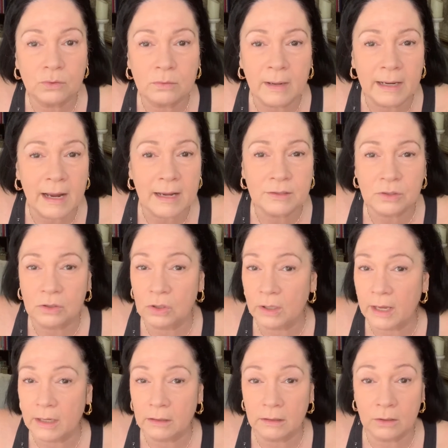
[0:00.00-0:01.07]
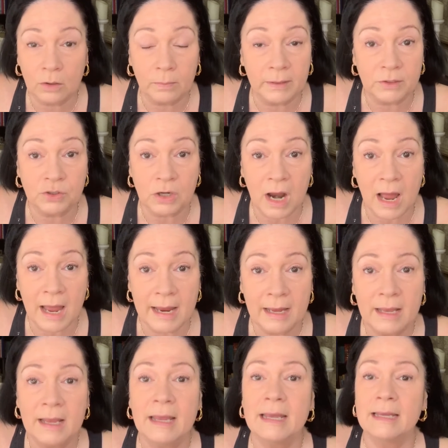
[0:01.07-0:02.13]
oh, my eyes are looking a little bit dry,
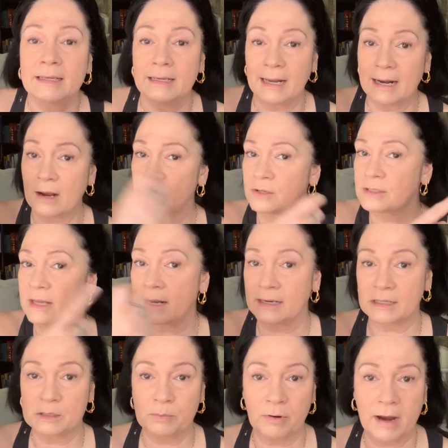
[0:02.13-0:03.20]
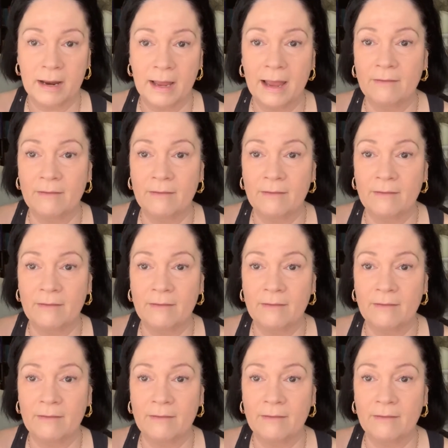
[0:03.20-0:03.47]
get out your setting spray.